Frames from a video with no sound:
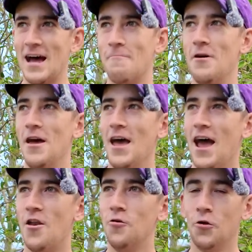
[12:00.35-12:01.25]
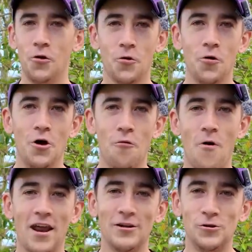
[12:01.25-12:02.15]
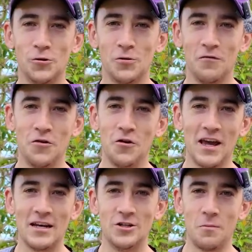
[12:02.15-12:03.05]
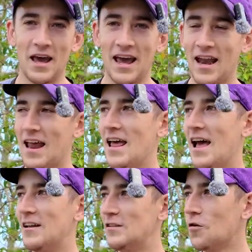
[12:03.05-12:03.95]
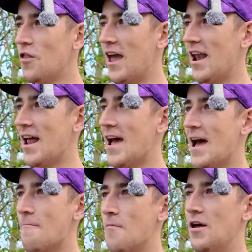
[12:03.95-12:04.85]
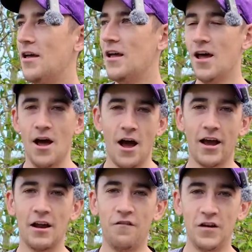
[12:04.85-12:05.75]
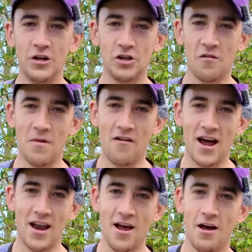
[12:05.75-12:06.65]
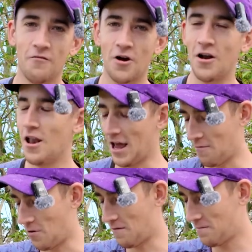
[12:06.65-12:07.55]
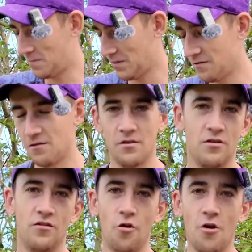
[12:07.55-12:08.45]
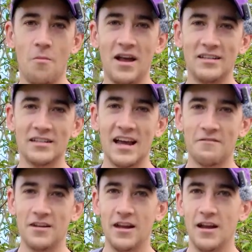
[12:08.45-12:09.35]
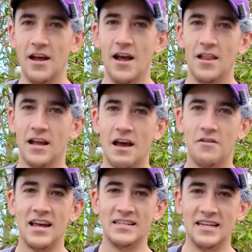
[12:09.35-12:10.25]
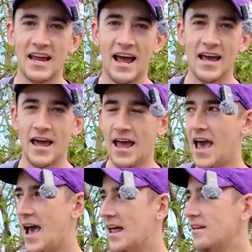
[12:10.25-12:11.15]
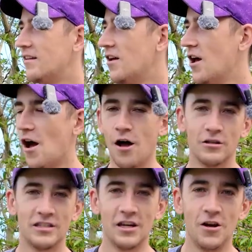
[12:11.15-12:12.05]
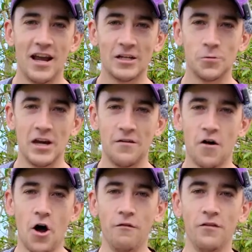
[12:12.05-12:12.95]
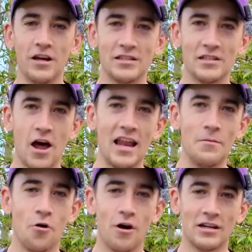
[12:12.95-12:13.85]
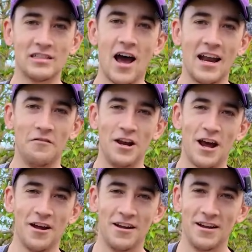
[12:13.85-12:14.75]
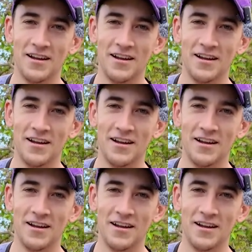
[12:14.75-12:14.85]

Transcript: And do a little running shoe review in Japan. Until then, I'm going to finish off my run. I've got 200 meters left. I think I have an easy day, and I'll see you next week for hopefully a slightly more exciting video.